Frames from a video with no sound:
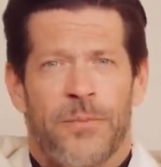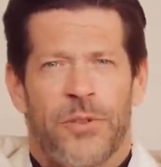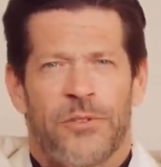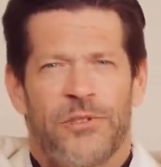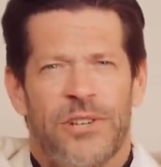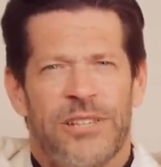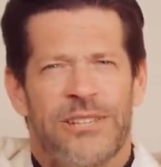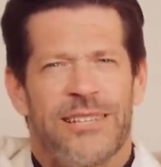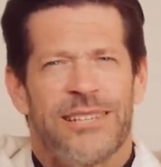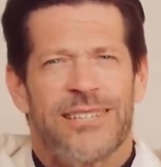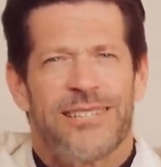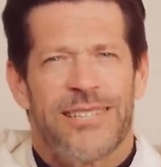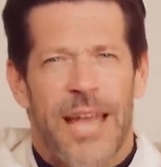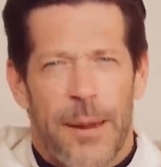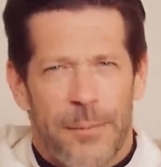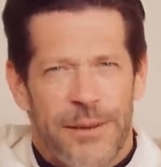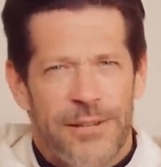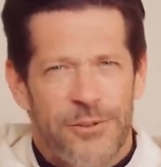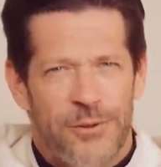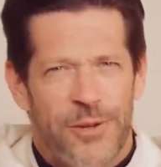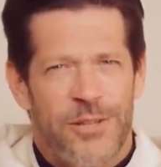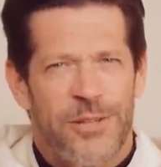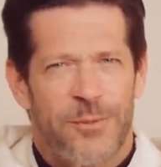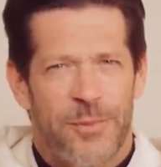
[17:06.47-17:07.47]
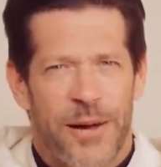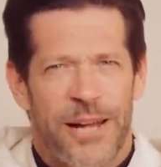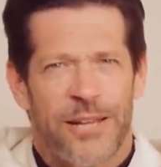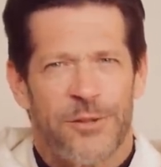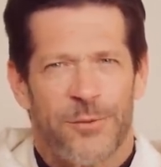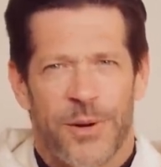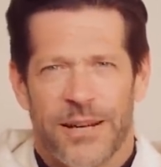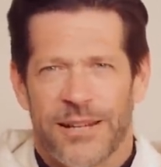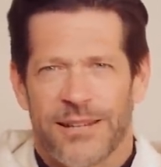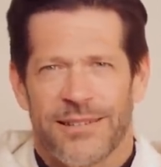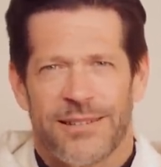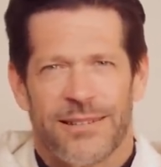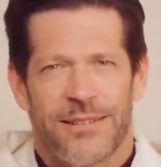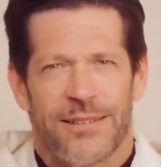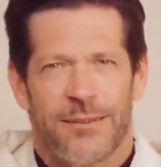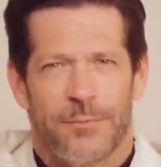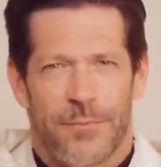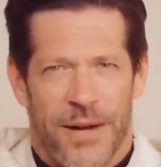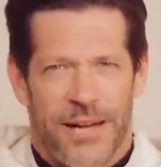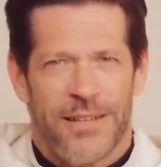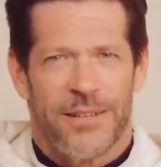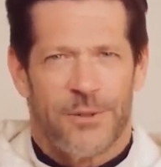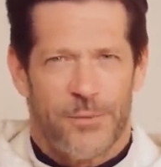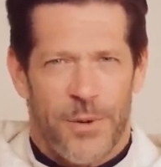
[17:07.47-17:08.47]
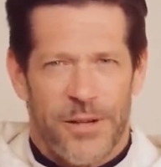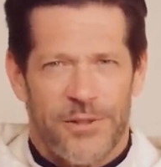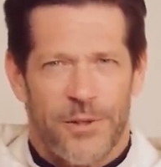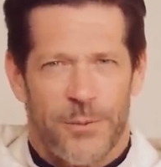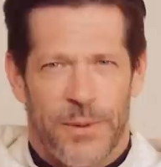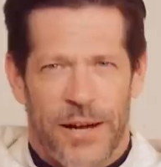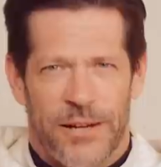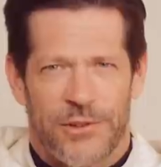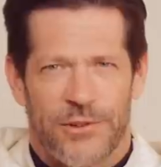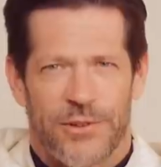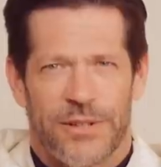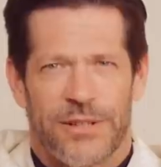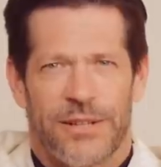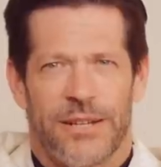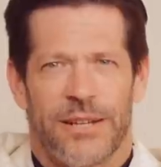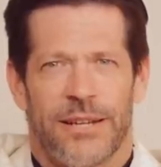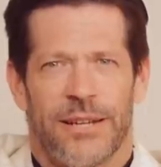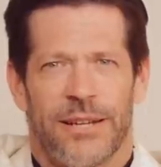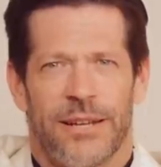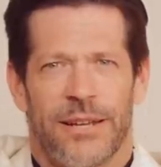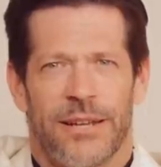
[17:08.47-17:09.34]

Jesus demonstrates by his resurrection